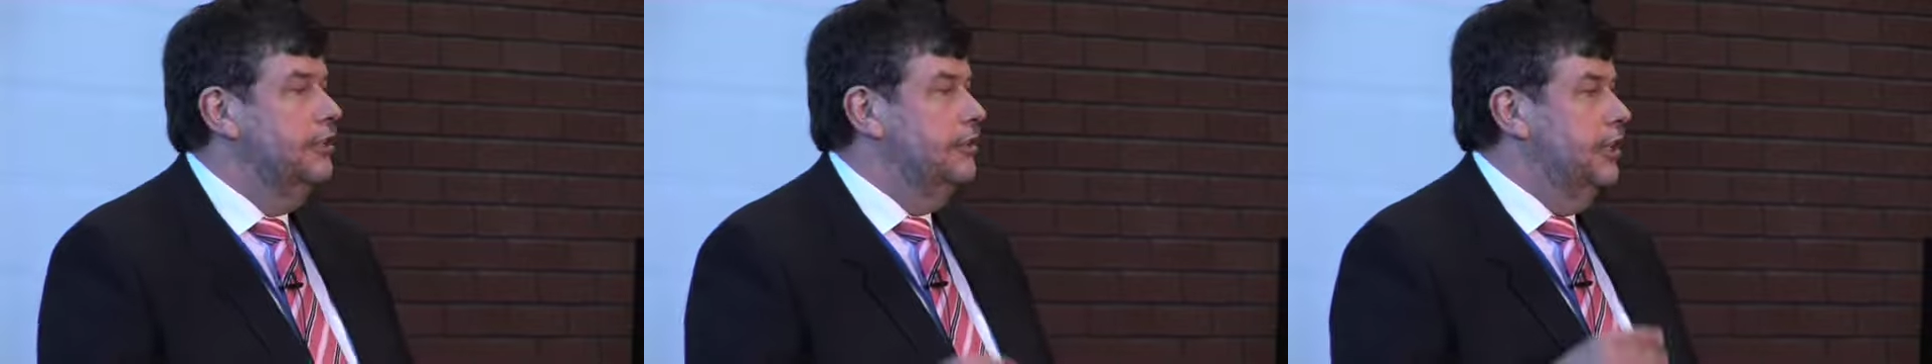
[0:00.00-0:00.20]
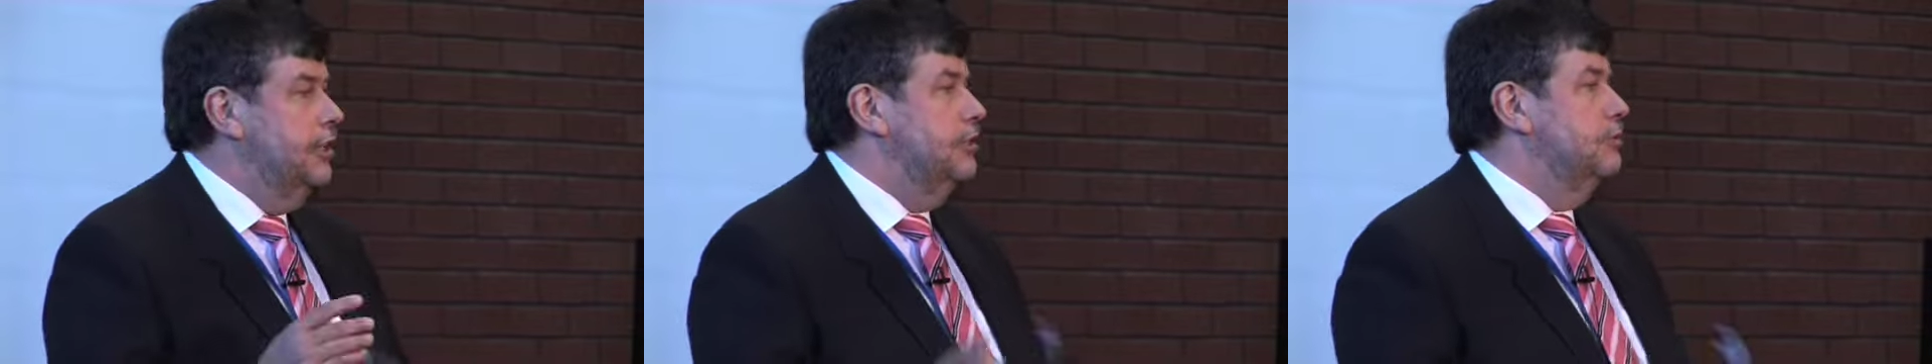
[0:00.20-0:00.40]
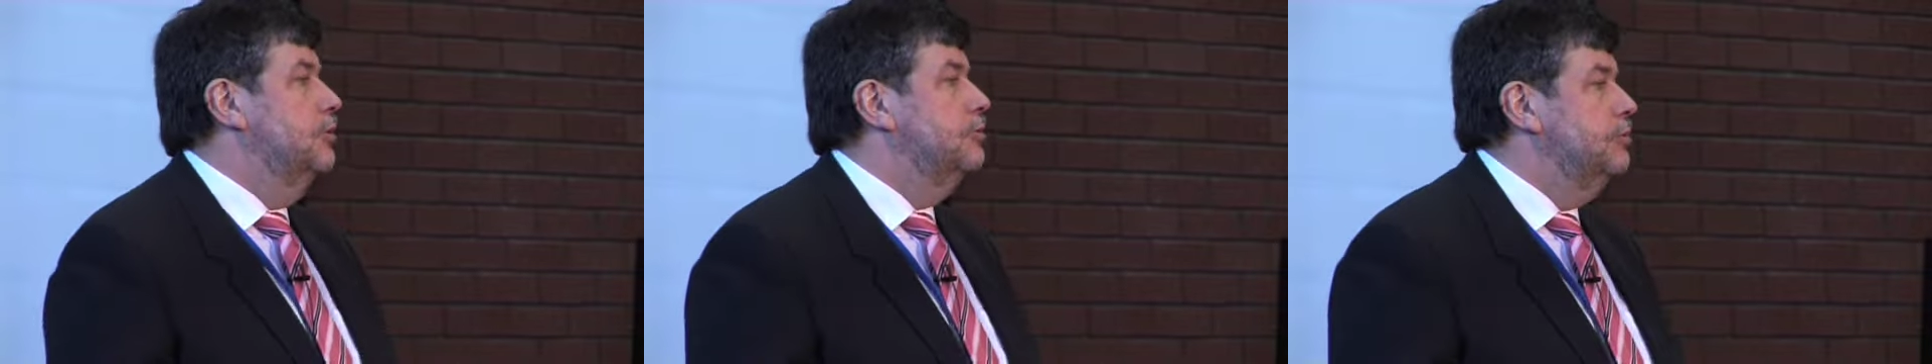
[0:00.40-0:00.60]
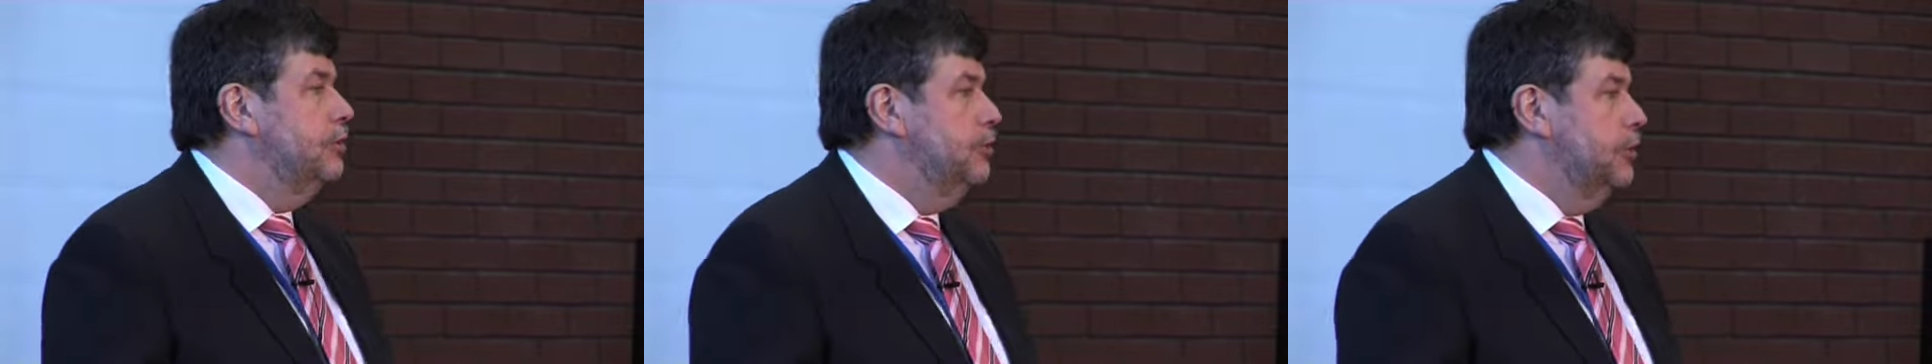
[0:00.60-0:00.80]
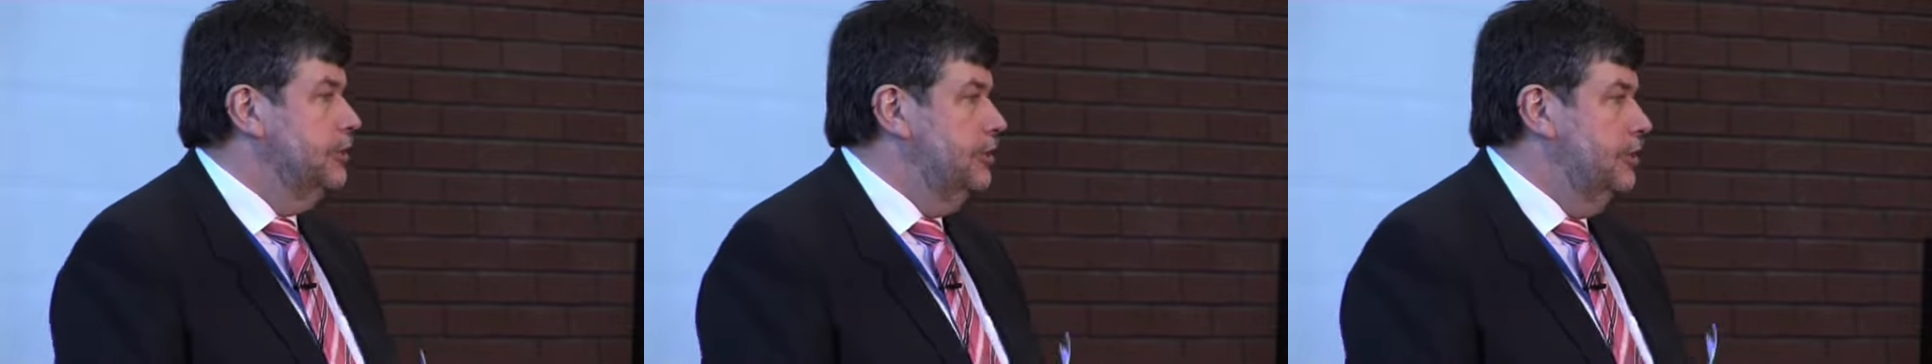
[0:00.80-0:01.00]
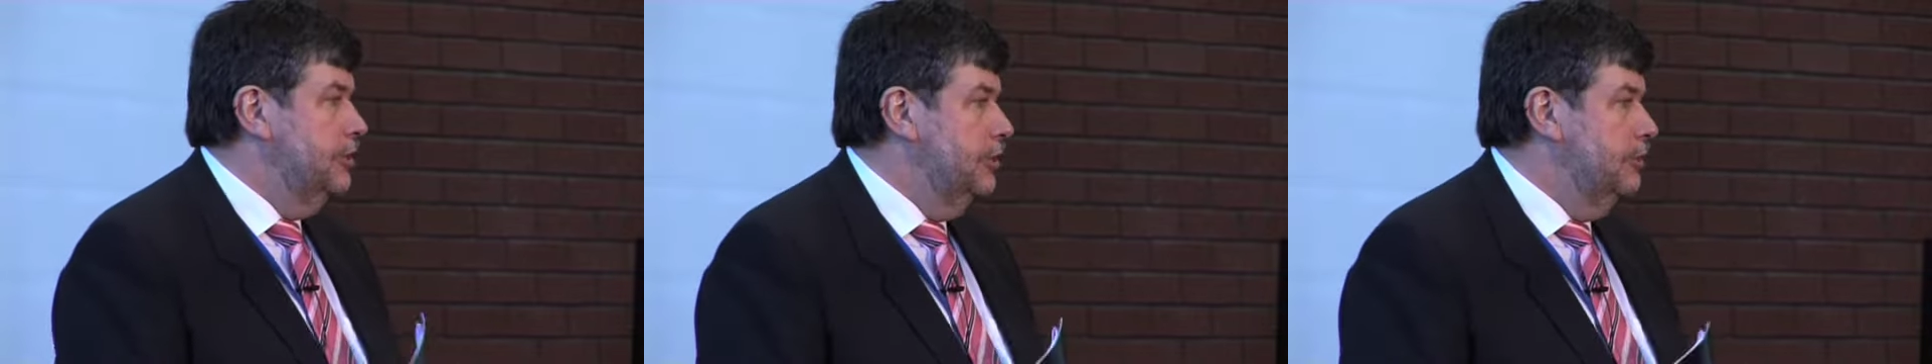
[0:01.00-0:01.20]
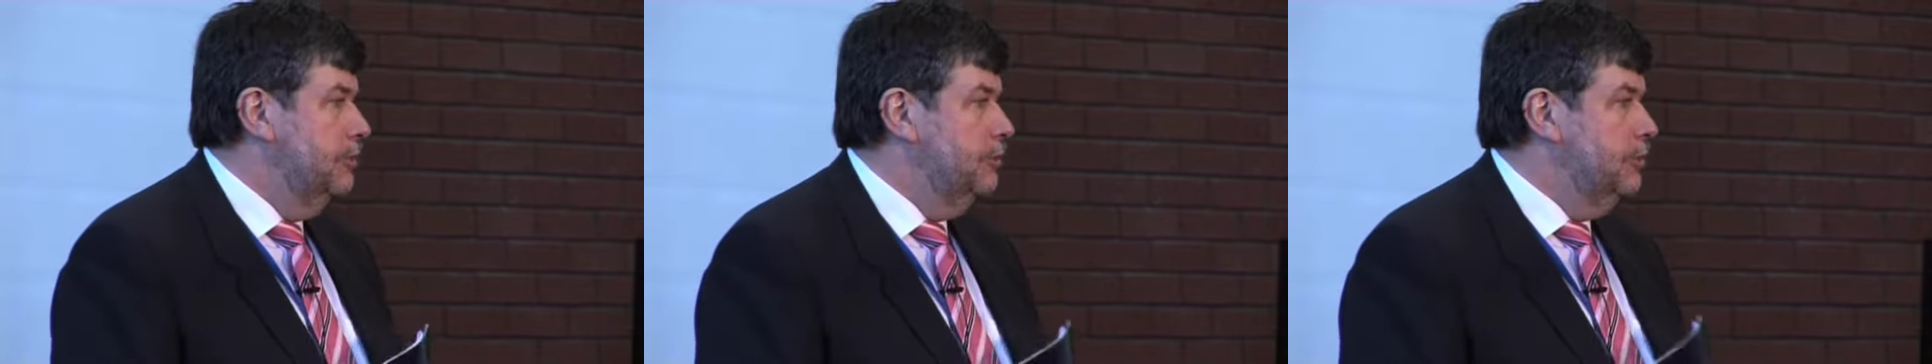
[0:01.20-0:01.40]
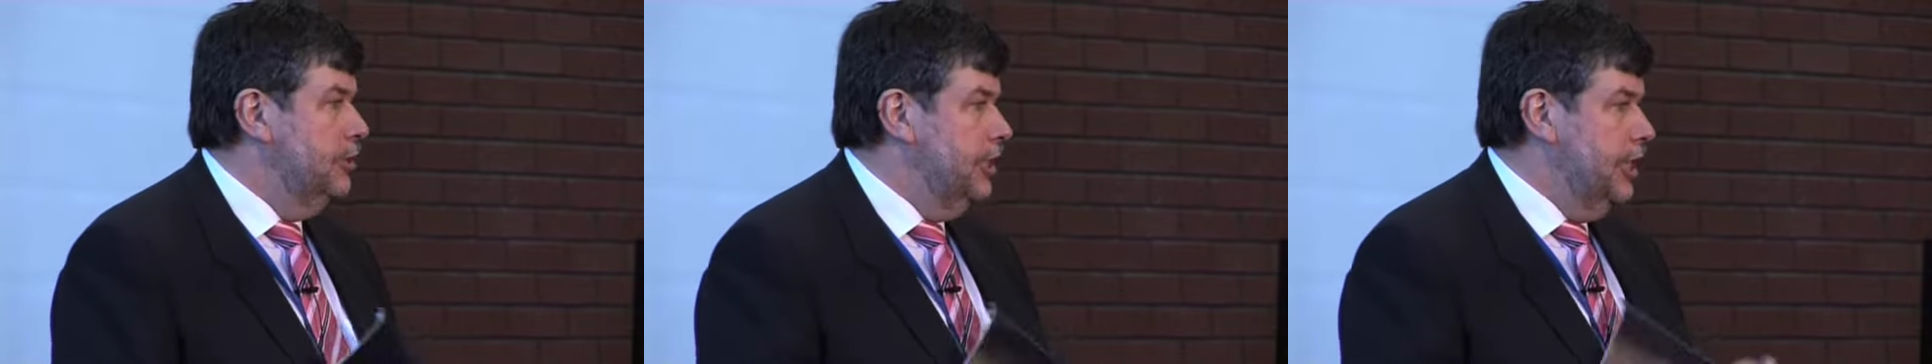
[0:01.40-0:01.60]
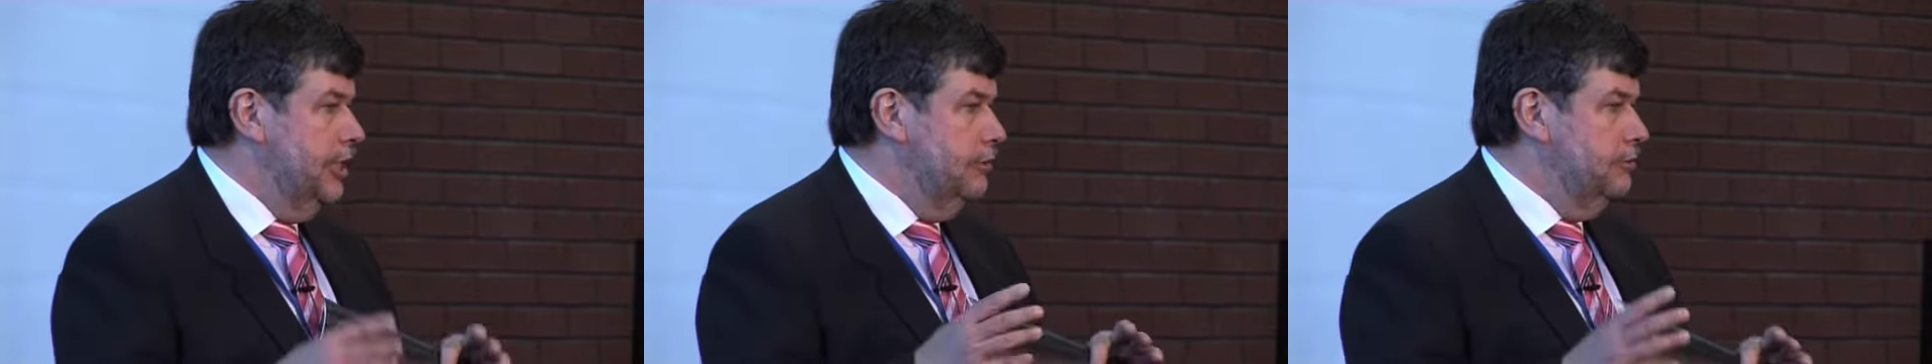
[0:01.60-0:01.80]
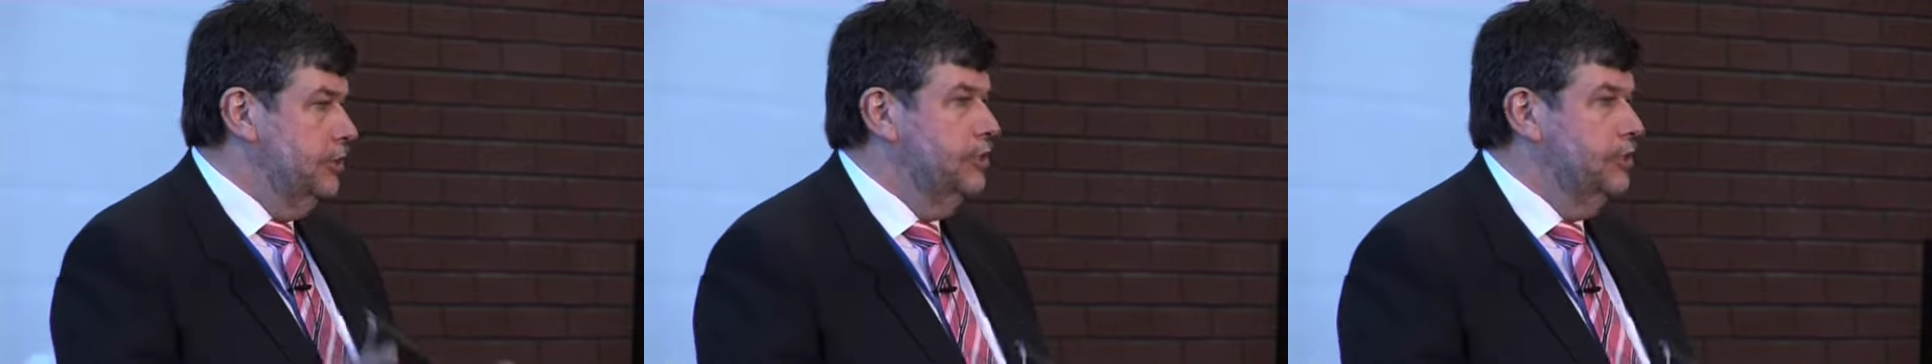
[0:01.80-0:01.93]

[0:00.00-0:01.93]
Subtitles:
That is what we want to do. We want to help